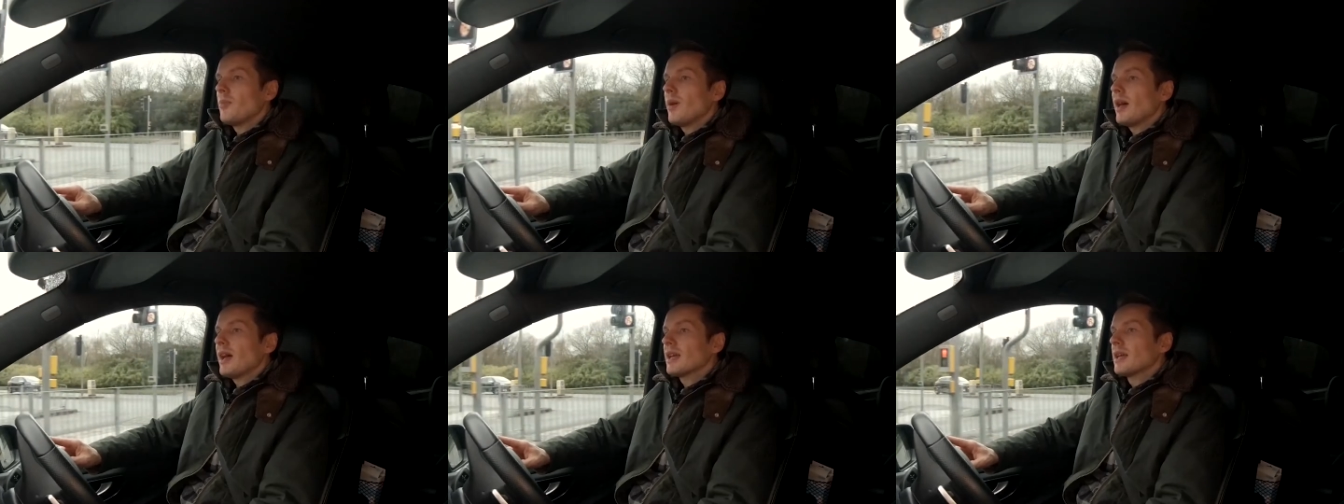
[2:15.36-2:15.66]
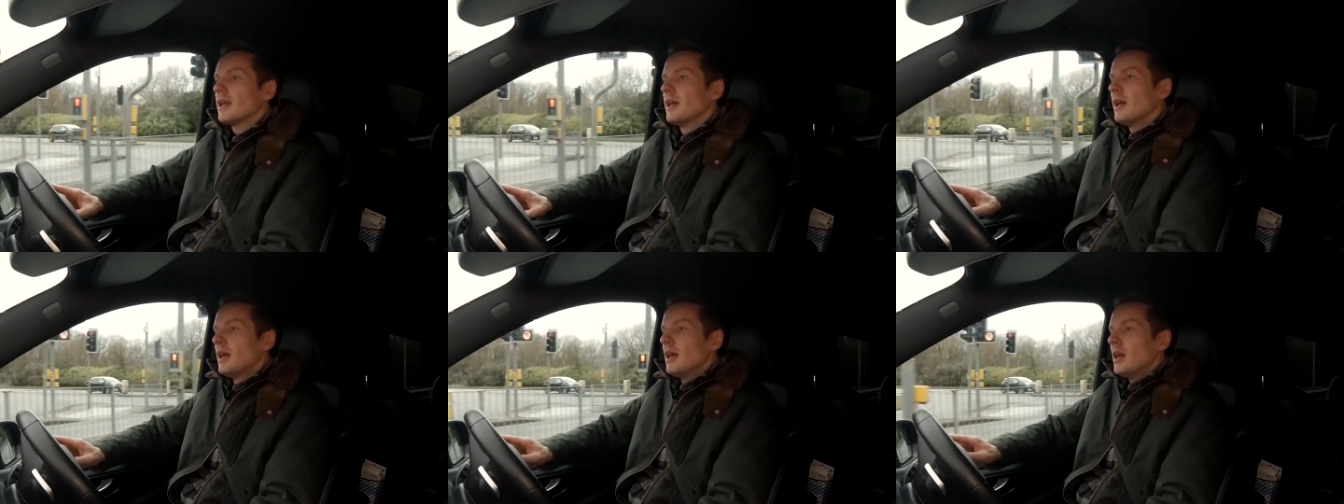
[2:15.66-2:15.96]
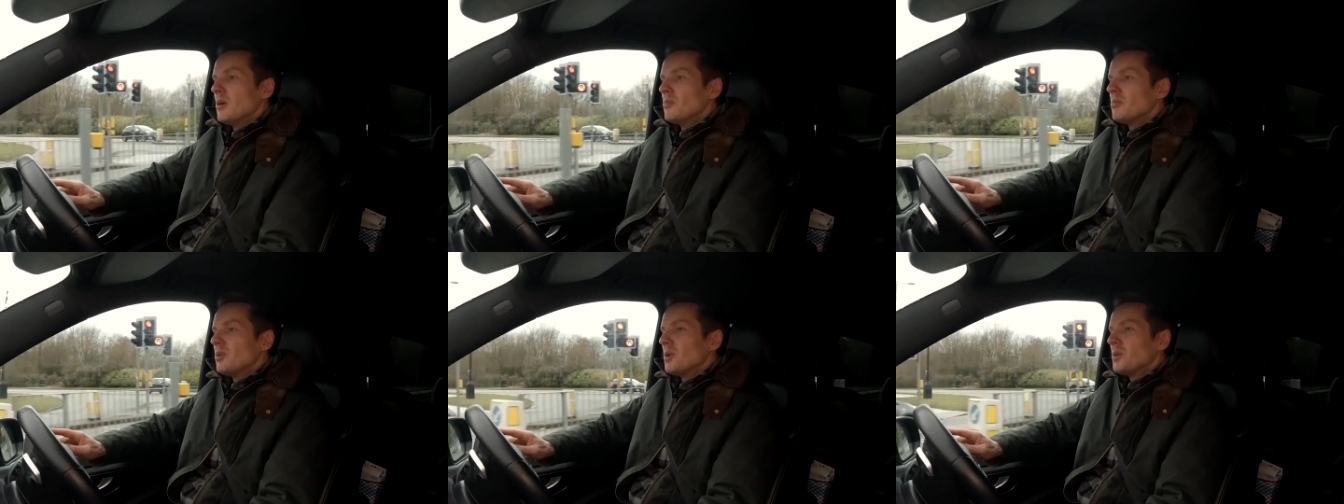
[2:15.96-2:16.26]
car back
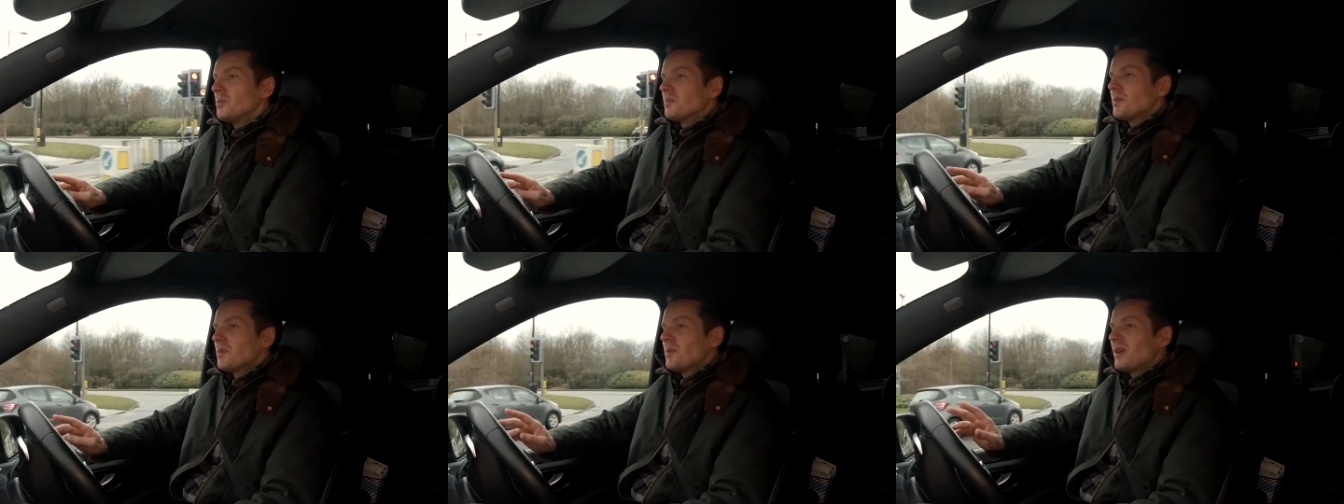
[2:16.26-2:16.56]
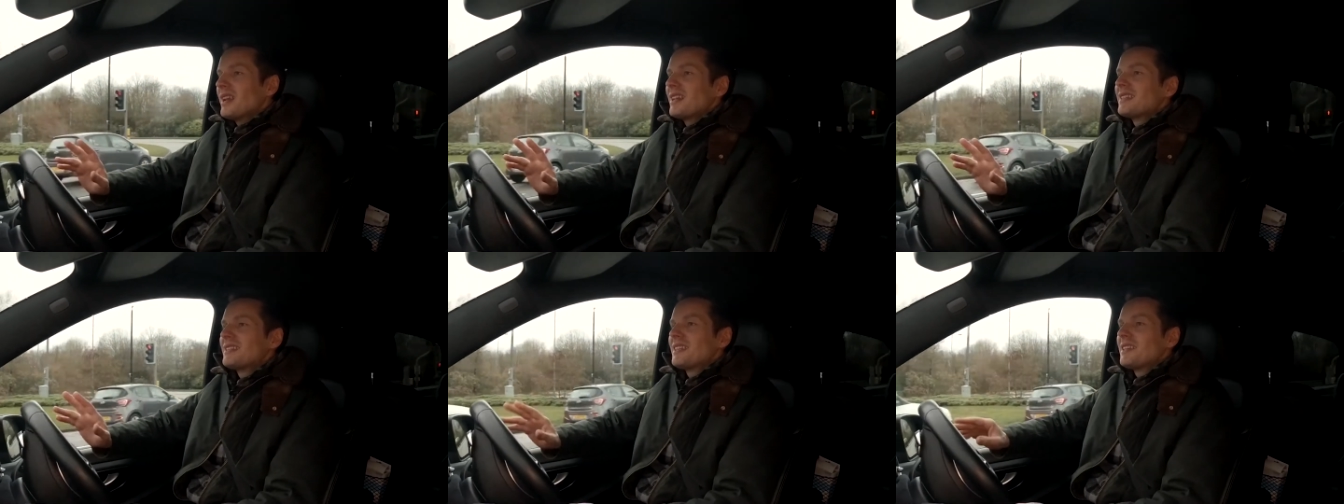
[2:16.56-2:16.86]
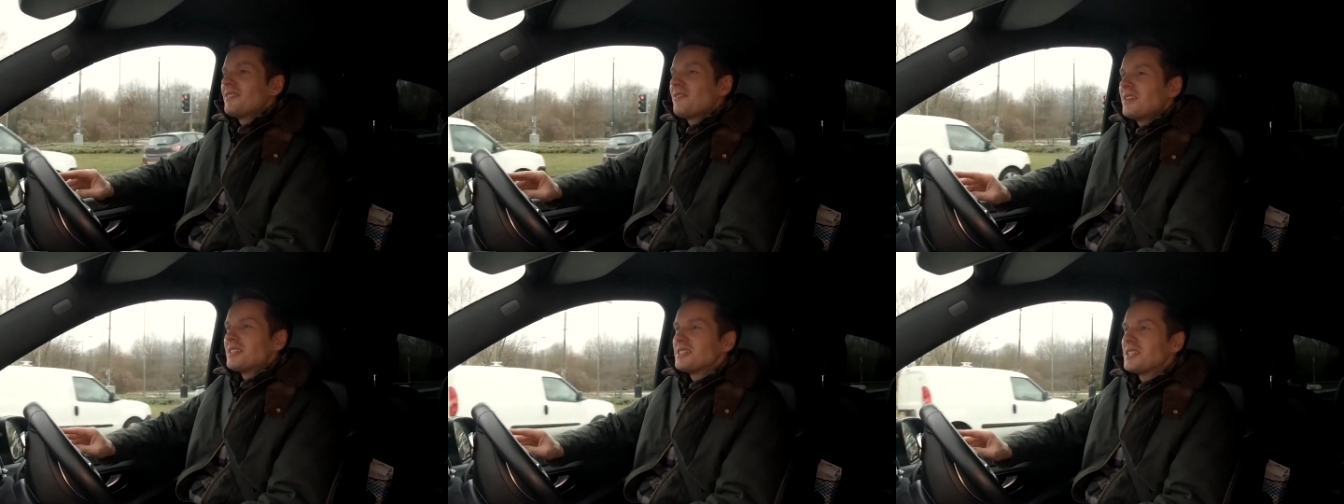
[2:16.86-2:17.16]
but when I
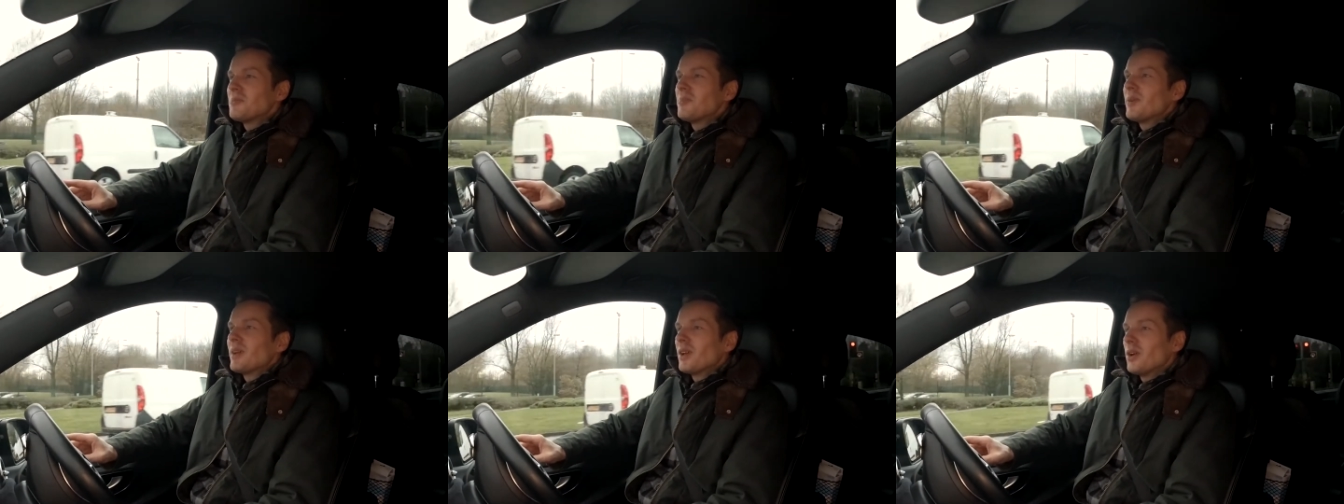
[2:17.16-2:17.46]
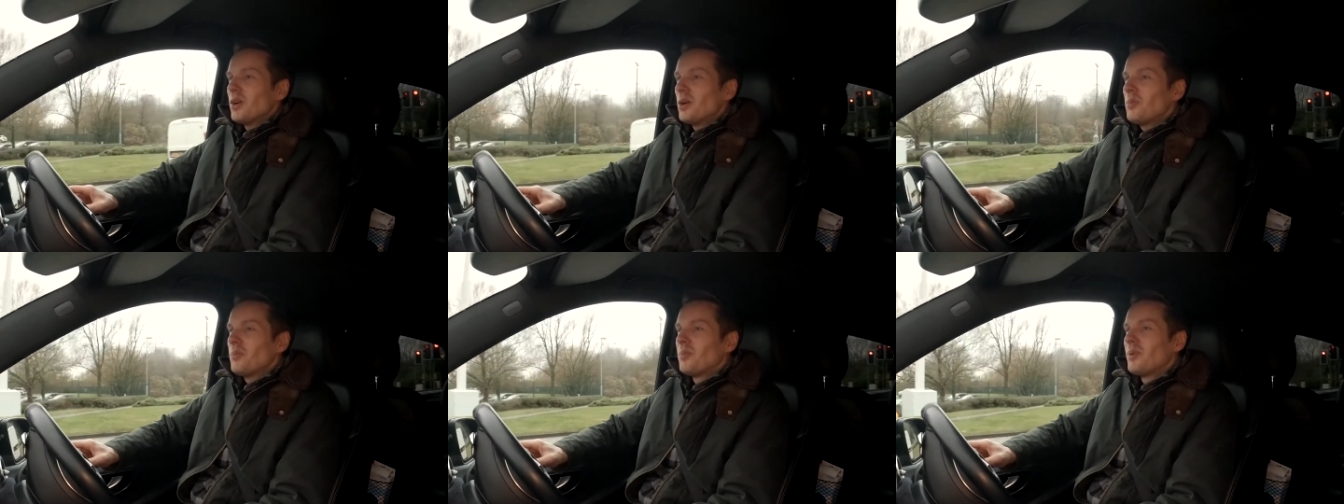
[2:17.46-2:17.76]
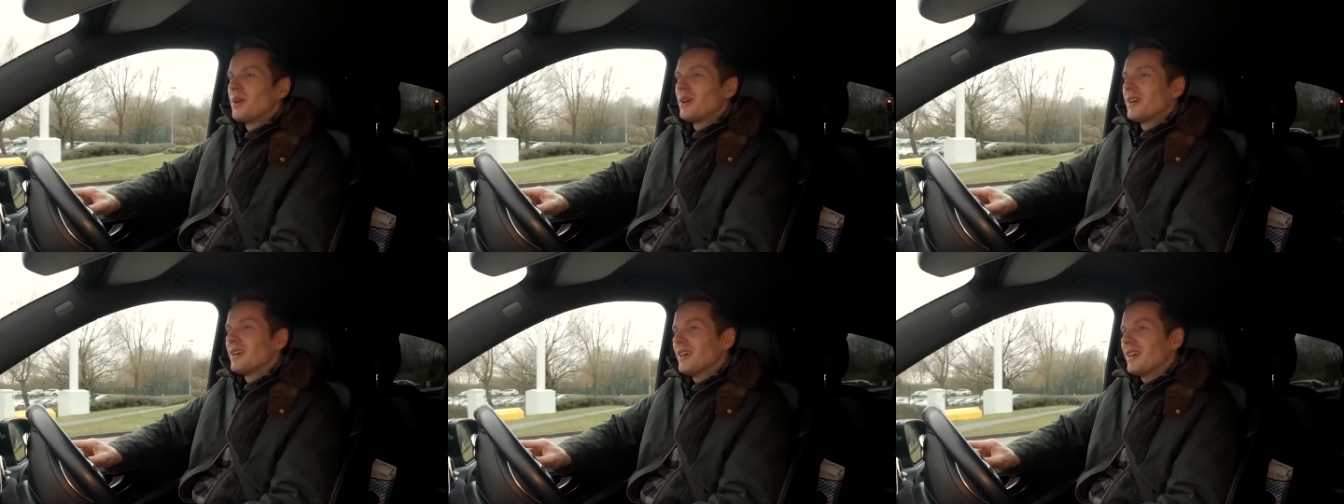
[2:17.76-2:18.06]
did eventually pick it up
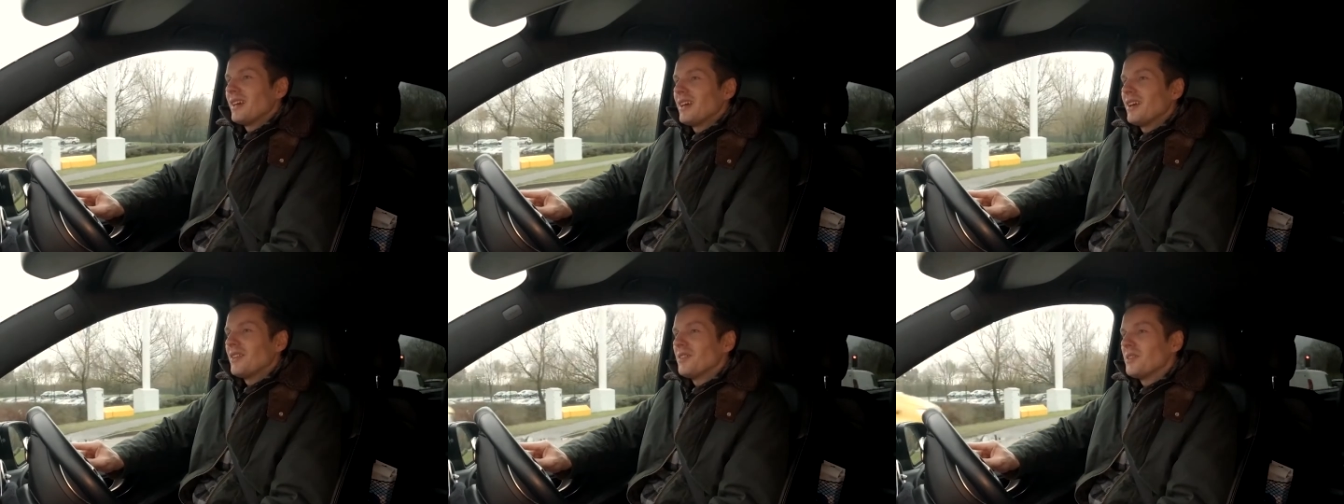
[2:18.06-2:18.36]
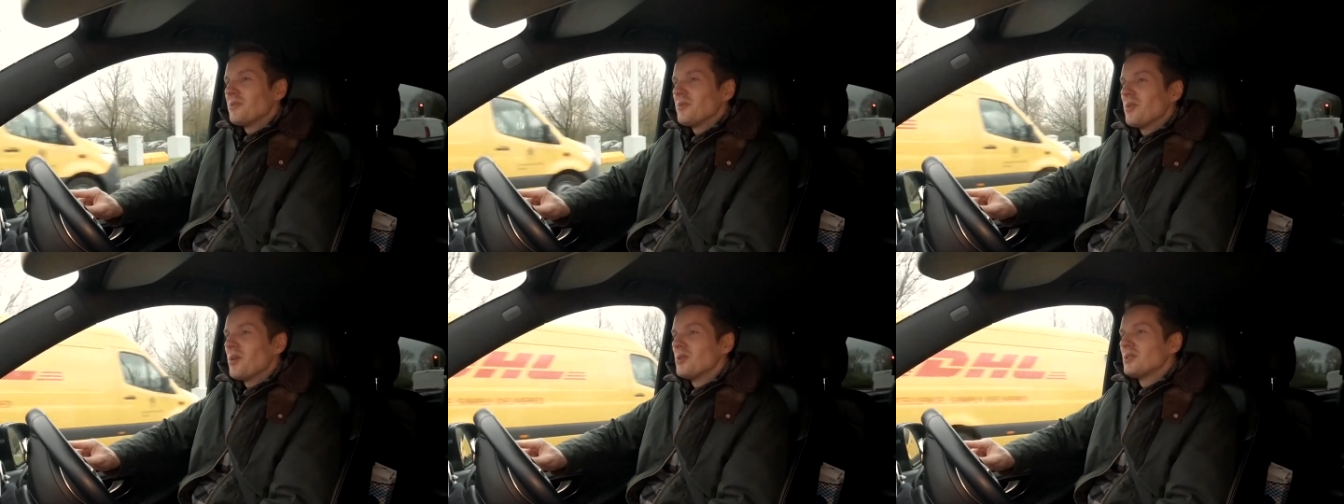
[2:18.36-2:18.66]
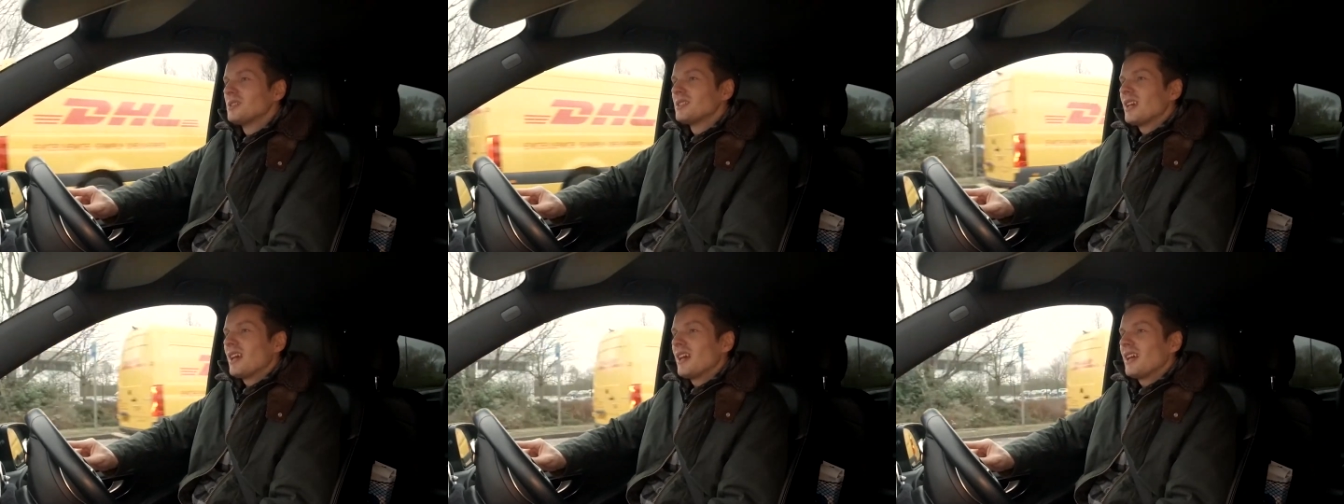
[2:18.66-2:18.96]
on the
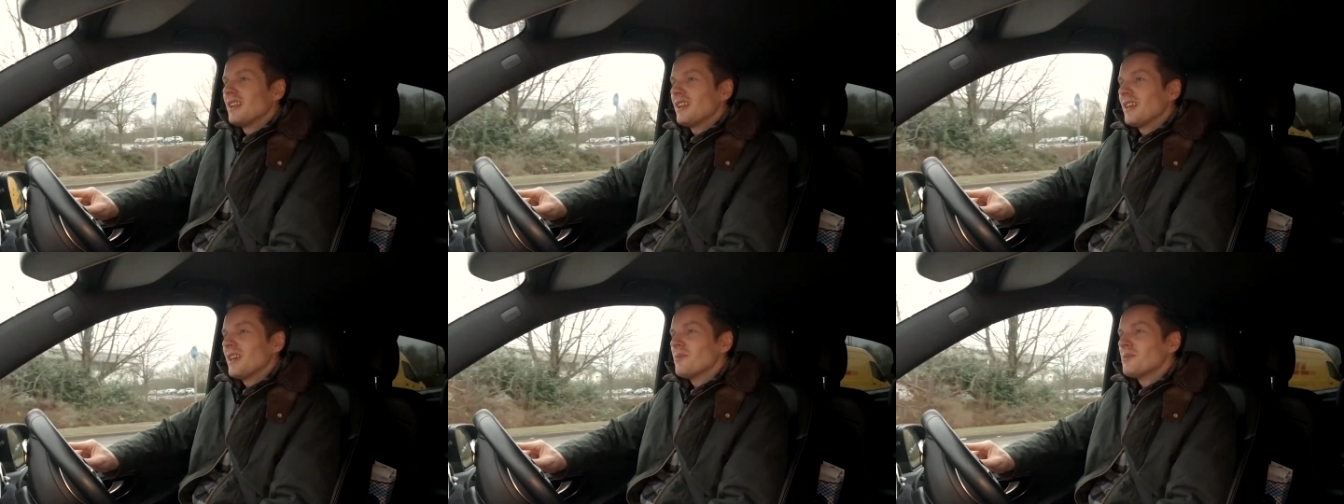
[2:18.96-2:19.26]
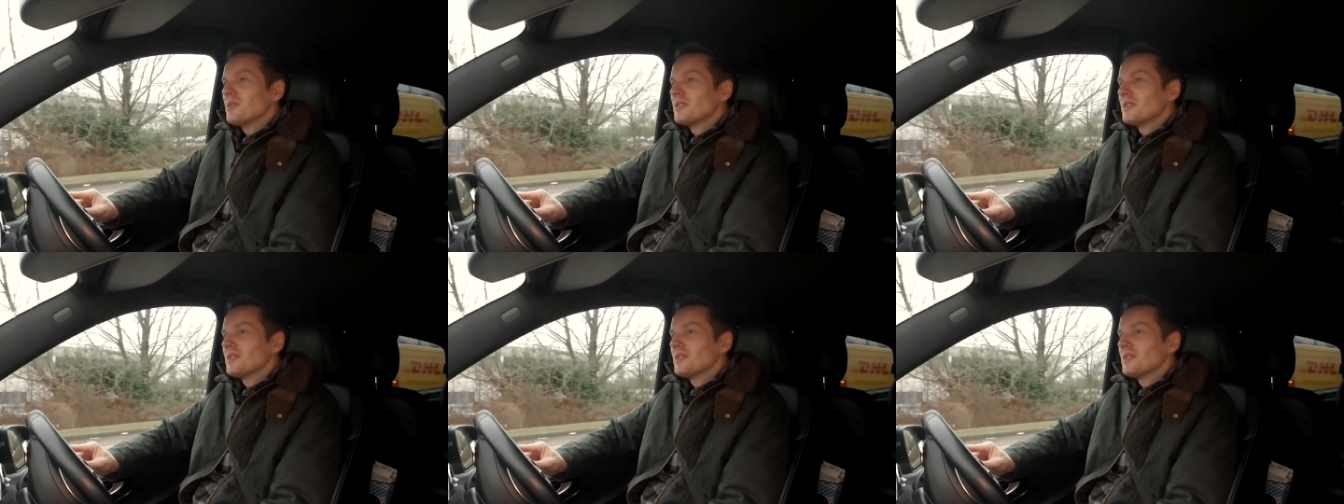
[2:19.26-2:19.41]
roadside,